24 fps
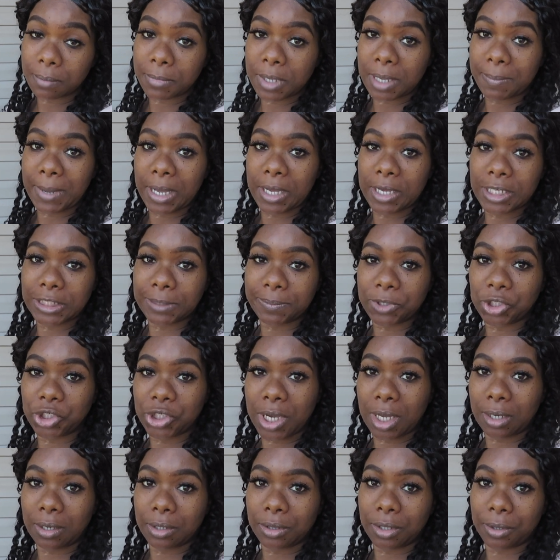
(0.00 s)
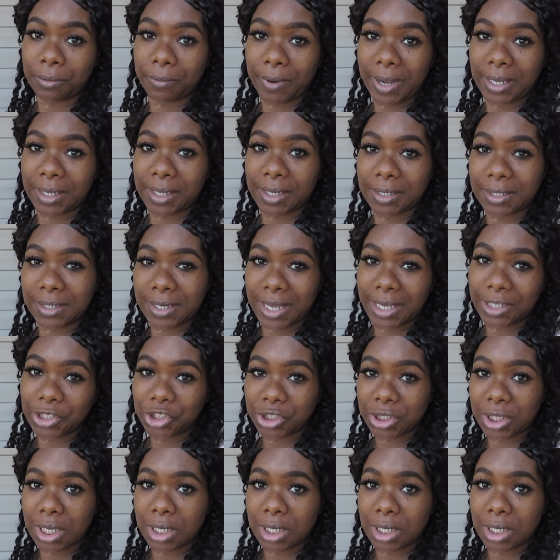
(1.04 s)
me and my husband's channel, The Wright Connection,